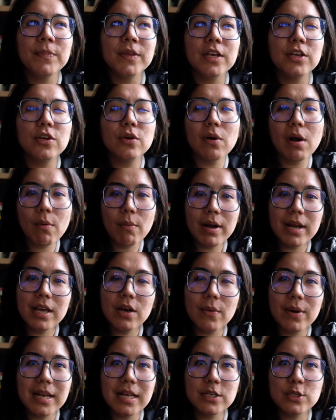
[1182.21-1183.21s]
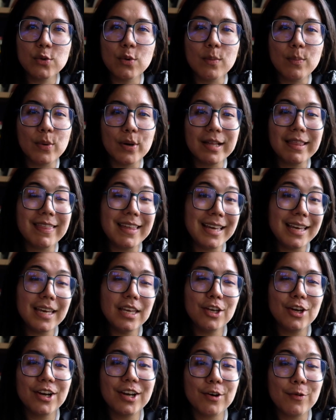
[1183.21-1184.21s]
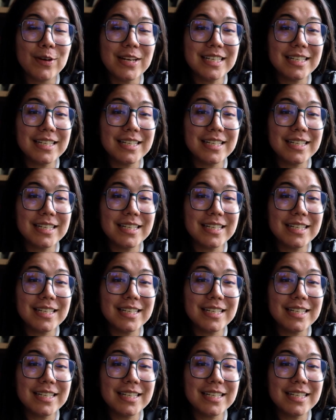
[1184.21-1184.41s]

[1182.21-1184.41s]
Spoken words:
you're already going into a book thinking you're going